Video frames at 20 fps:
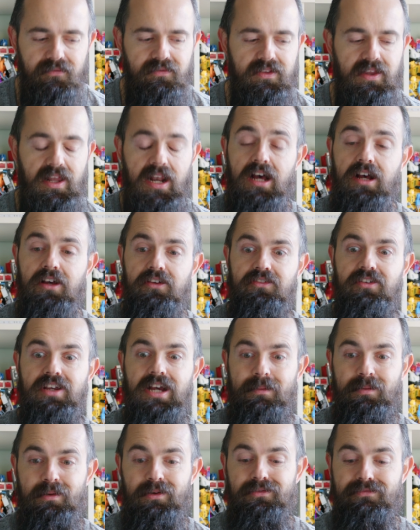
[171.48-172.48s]
the last
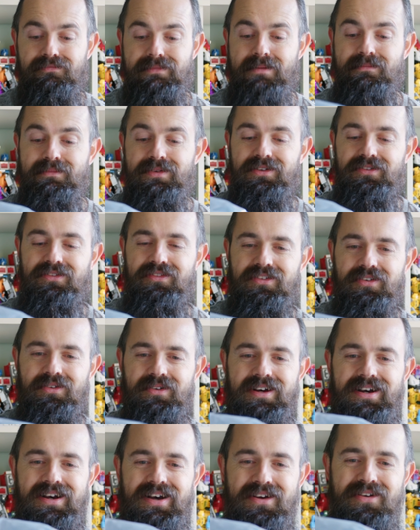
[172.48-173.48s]
couple of members to
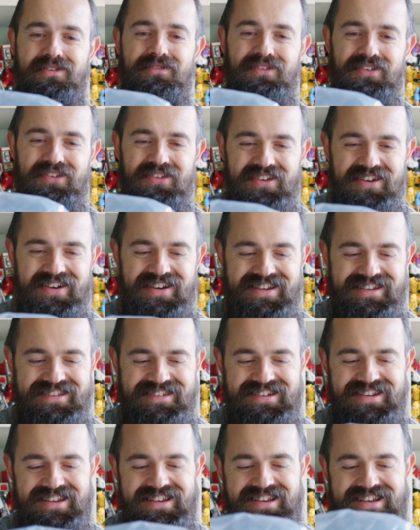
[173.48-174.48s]
our
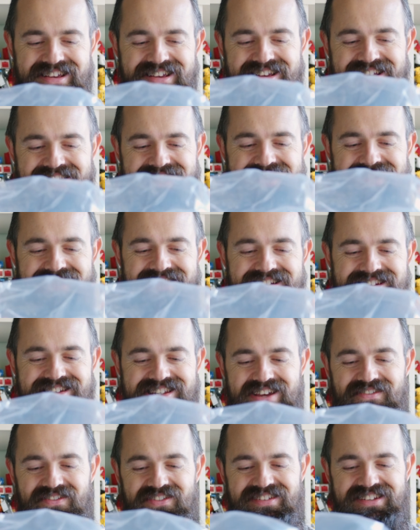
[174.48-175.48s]
oversized
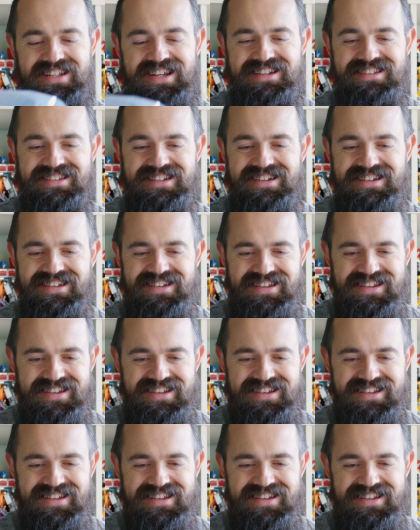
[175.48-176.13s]
Devastator.